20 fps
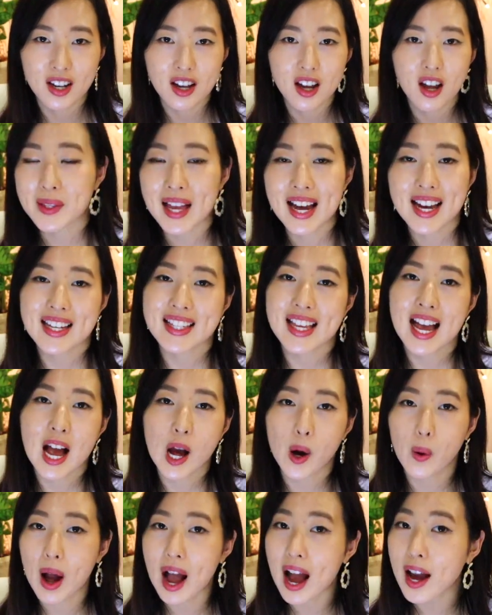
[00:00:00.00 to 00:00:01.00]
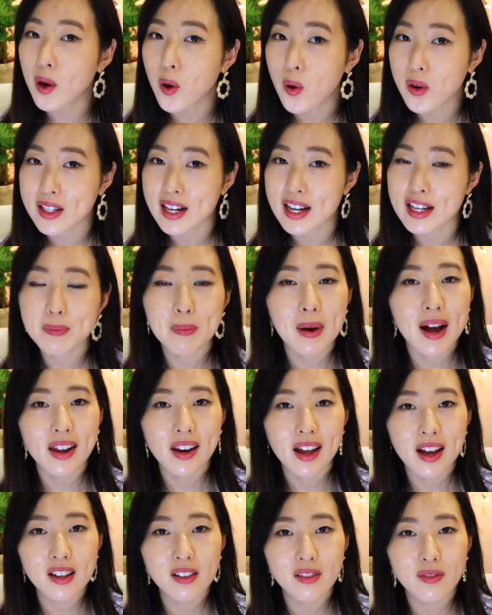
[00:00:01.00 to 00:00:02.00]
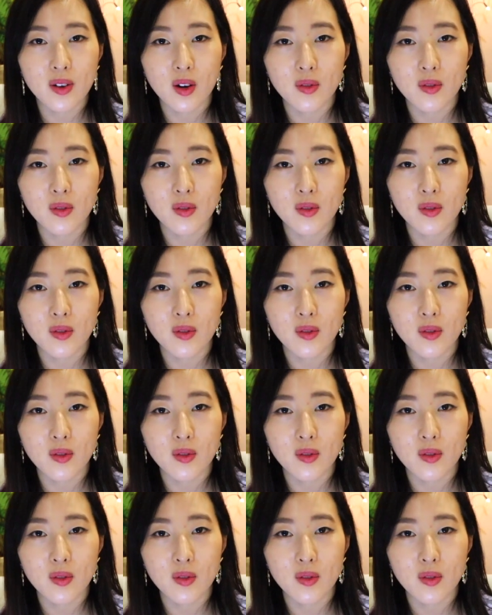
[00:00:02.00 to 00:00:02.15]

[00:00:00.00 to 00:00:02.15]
So that is how I organize my life.